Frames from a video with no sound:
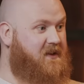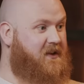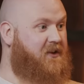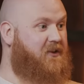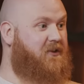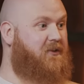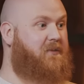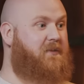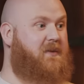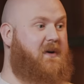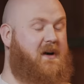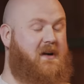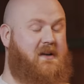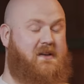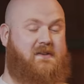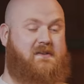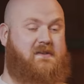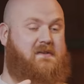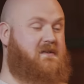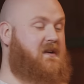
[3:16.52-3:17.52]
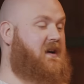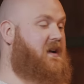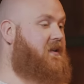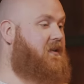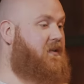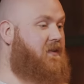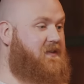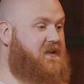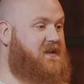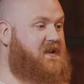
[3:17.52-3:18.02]
You know, but it's
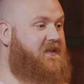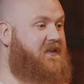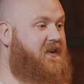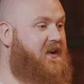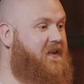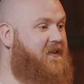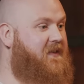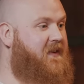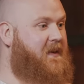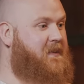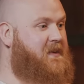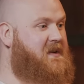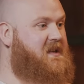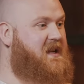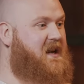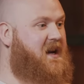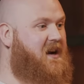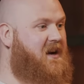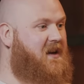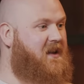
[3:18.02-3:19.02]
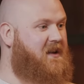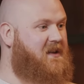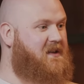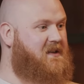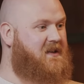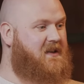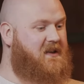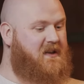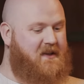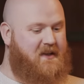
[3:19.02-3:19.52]
obviously very famous in
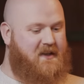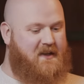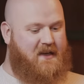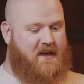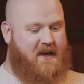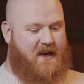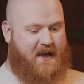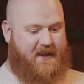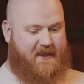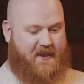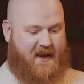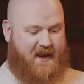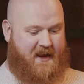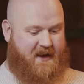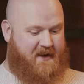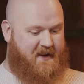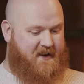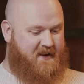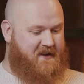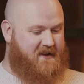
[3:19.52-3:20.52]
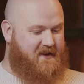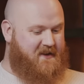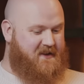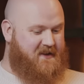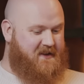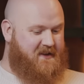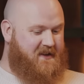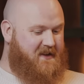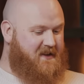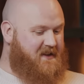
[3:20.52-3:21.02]
Ireland. And then
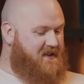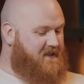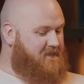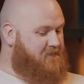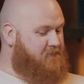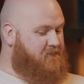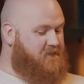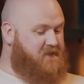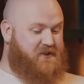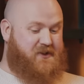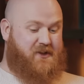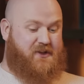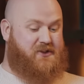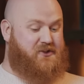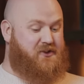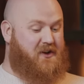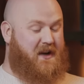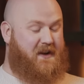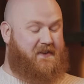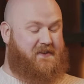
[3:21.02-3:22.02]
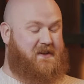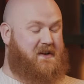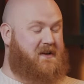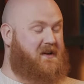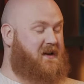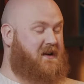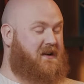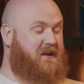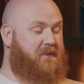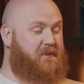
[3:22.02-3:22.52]
just drives
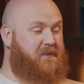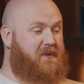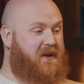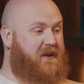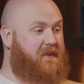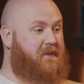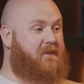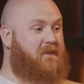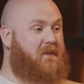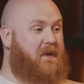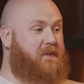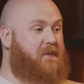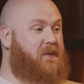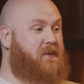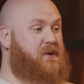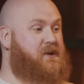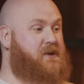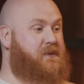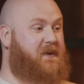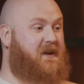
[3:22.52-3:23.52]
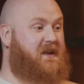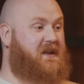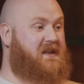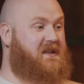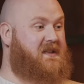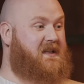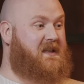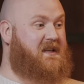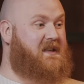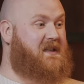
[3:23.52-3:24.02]
a complete
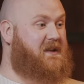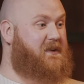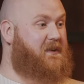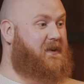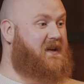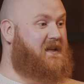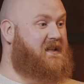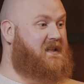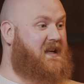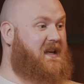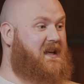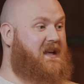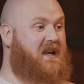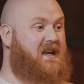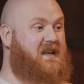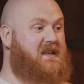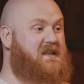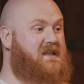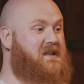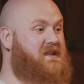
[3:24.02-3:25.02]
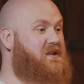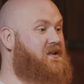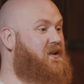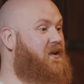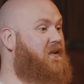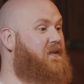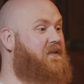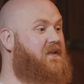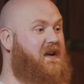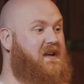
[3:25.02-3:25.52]
approachability to the whisky. Nice and
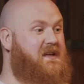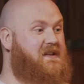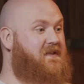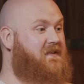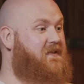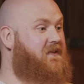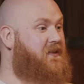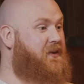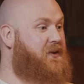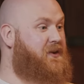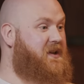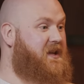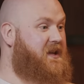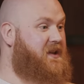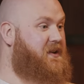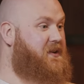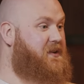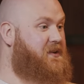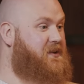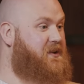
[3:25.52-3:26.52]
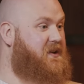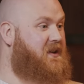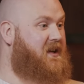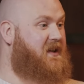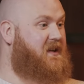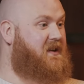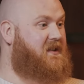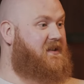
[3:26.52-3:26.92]
soft, nice and fruity usually.